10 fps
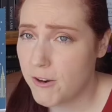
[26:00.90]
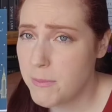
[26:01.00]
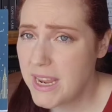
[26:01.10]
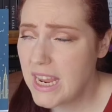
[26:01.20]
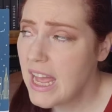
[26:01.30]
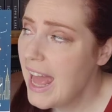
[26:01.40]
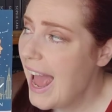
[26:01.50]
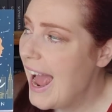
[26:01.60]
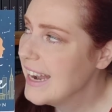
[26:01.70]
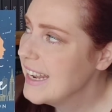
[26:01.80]
for me
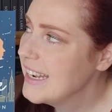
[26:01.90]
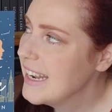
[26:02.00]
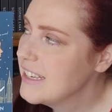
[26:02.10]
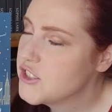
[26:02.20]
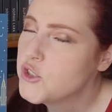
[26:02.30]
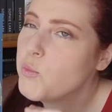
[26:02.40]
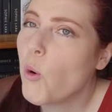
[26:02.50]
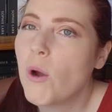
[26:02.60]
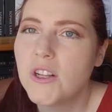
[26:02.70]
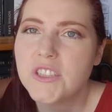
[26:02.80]
and it it
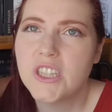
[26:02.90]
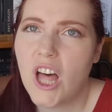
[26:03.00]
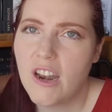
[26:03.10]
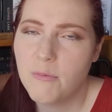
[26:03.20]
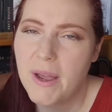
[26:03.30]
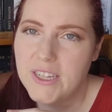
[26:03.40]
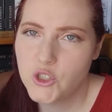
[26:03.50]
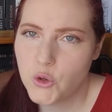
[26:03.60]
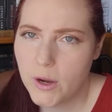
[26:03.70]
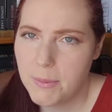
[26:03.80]
spoiled a lot of my
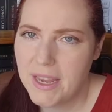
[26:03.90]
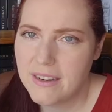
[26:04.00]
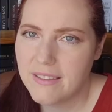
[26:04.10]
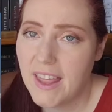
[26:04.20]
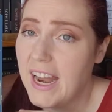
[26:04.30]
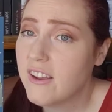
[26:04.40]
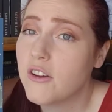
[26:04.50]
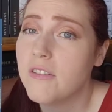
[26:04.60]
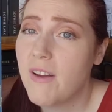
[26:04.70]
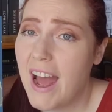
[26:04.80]
enjoyment that I
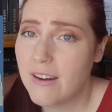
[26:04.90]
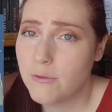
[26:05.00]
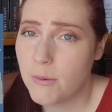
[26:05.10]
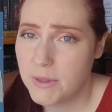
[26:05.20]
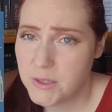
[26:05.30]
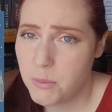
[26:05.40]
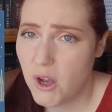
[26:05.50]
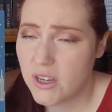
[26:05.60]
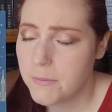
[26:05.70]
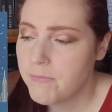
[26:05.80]
could have had from this
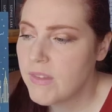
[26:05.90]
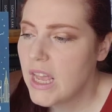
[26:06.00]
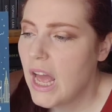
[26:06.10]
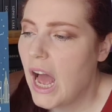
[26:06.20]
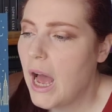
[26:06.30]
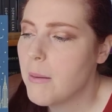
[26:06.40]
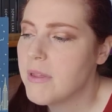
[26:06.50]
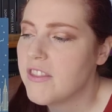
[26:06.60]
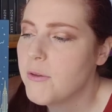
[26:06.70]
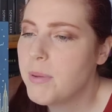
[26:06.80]
book.
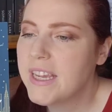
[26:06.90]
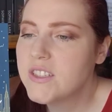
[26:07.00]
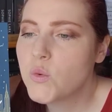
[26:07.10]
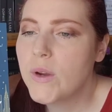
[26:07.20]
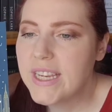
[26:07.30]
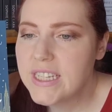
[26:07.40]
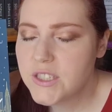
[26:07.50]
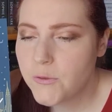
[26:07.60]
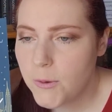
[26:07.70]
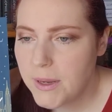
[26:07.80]
Um, the biggest
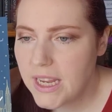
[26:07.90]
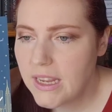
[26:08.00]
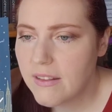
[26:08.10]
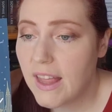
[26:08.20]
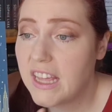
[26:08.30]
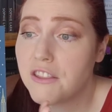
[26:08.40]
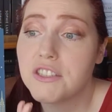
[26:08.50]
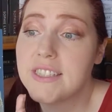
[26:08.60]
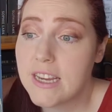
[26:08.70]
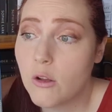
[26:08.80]
weakness for me, like
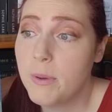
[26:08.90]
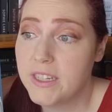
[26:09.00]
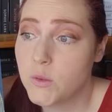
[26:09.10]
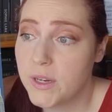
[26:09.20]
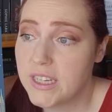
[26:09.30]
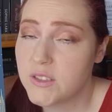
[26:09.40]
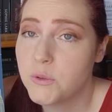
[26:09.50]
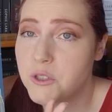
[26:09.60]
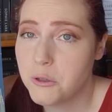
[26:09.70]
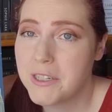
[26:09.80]
the single biggest
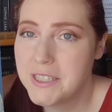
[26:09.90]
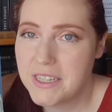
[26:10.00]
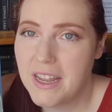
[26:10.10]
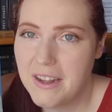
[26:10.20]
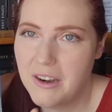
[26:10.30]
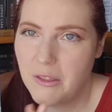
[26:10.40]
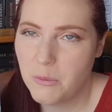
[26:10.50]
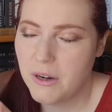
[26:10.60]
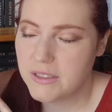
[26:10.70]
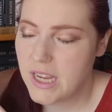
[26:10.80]
weakness, which there is
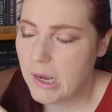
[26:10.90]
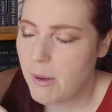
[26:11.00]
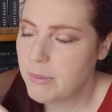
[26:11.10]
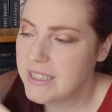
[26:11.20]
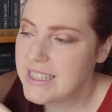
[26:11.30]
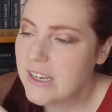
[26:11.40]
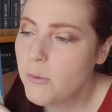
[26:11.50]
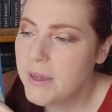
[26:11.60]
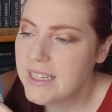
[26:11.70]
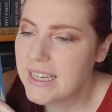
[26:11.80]
another one I'll talk about, but the
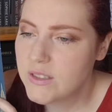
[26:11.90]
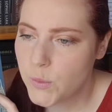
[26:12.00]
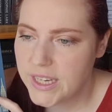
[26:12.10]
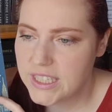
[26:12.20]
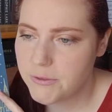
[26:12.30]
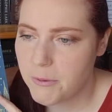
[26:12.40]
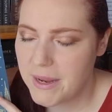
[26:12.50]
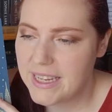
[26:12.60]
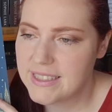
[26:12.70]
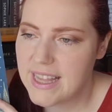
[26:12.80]
single biggest weakness for
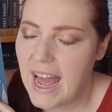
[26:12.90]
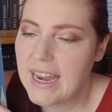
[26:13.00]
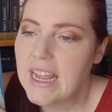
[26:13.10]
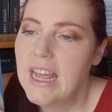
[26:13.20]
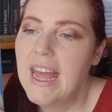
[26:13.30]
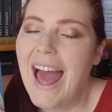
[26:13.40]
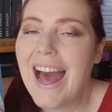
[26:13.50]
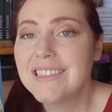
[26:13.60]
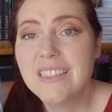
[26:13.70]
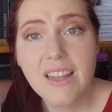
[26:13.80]
me is that,
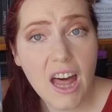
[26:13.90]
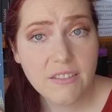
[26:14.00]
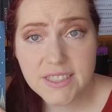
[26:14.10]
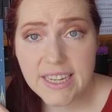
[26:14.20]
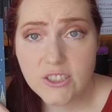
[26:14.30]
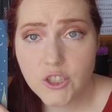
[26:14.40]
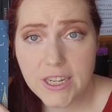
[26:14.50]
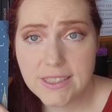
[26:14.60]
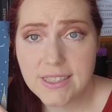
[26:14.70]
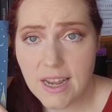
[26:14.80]
as a lot of Second
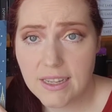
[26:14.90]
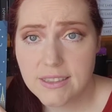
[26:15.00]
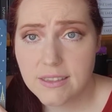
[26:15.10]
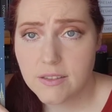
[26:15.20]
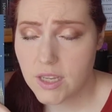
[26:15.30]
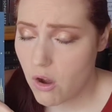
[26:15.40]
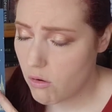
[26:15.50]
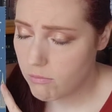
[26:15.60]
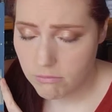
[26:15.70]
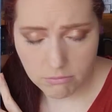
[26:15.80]
Chance does,
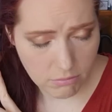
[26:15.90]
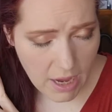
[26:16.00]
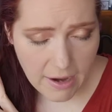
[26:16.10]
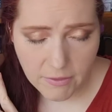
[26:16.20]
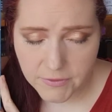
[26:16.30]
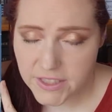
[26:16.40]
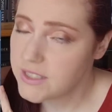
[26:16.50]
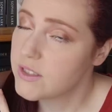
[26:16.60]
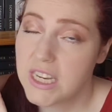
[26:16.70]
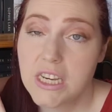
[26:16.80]
so I've
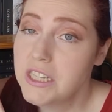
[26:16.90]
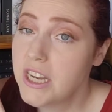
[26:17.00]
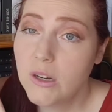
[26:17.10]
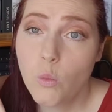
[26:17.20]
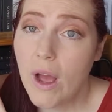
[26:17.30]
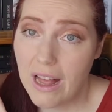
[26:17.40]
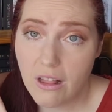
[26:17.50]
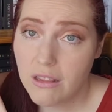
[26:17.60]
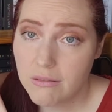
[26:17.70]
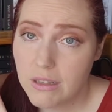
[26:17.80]
seen it done
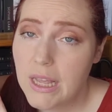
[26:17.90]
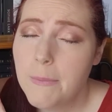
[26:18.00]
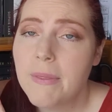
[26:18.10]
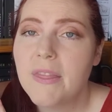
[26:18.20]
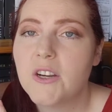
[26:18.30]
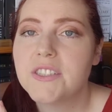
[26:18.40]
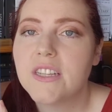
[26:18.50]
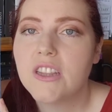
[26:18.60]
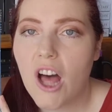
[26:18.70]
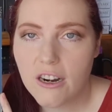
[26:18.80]
well, there is
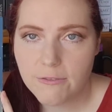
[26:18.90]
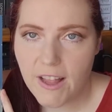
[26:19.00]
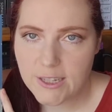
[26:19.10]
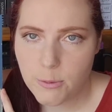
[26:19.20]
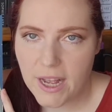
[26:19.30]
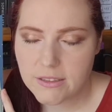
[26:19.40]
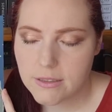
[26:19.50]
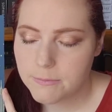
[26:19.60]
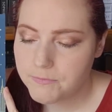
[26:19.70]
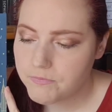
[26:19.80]
a lot of
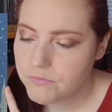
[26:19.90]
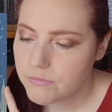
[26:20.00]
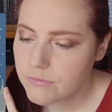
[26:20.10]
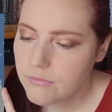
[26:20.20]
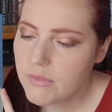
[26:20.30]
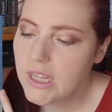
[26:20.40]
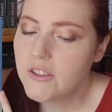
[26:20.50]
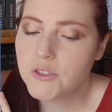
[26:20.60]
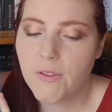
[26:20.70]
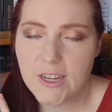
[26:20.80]
flashbacks.
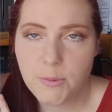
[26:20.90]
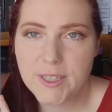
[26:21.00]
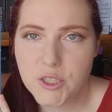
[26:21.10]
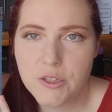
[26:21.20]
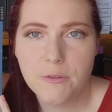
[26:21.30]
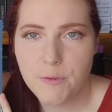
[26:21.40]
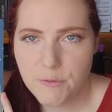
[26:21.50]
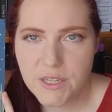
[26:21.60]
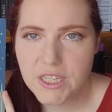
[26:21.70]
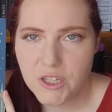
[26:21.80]
There's flashbacks to the
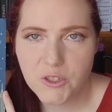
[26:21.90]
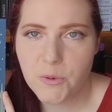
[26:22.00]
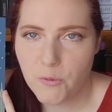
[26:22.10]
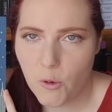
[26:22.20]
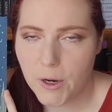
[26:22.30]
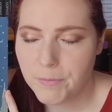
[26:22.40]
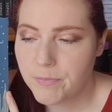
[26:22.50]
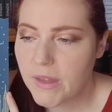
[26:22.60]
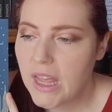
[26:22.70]
15 years before.